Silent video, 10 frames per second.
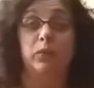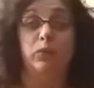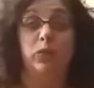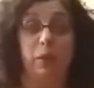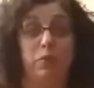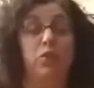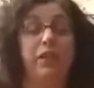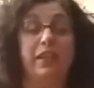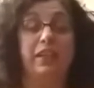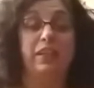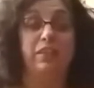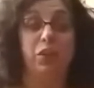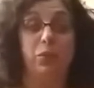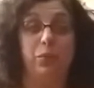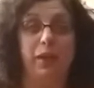I've been trying to clear out
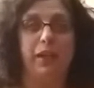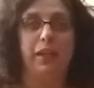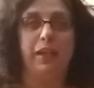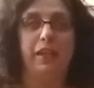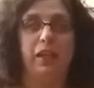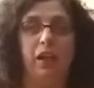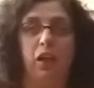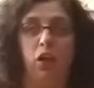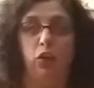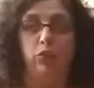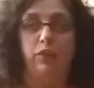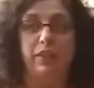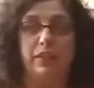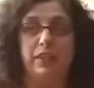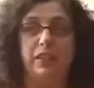my
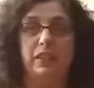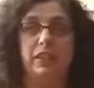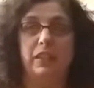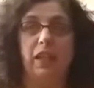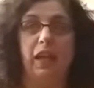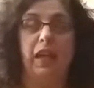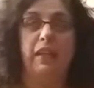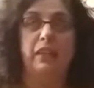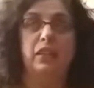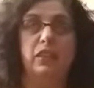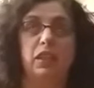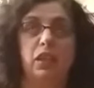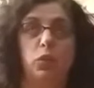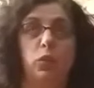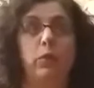friends list, and
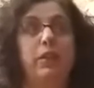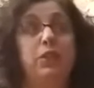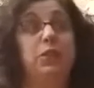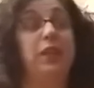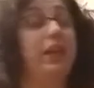one way to do that, I